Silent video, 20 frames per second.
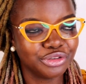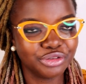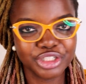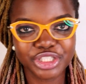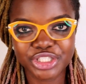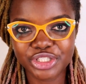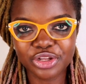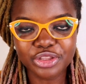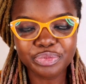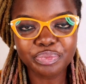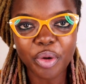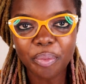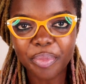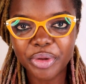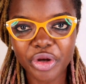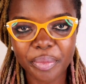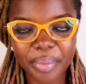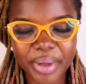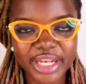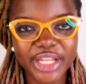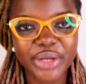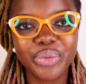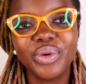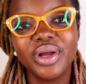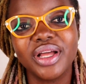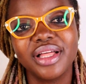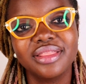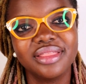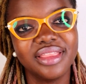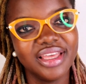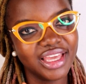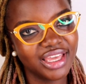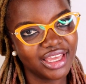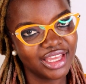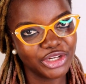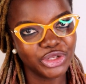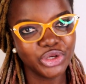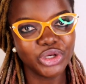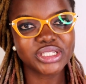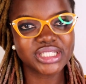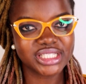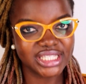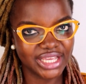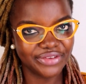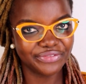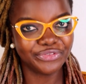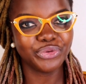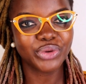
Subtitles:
it's not popping up anywhere, then you're safe.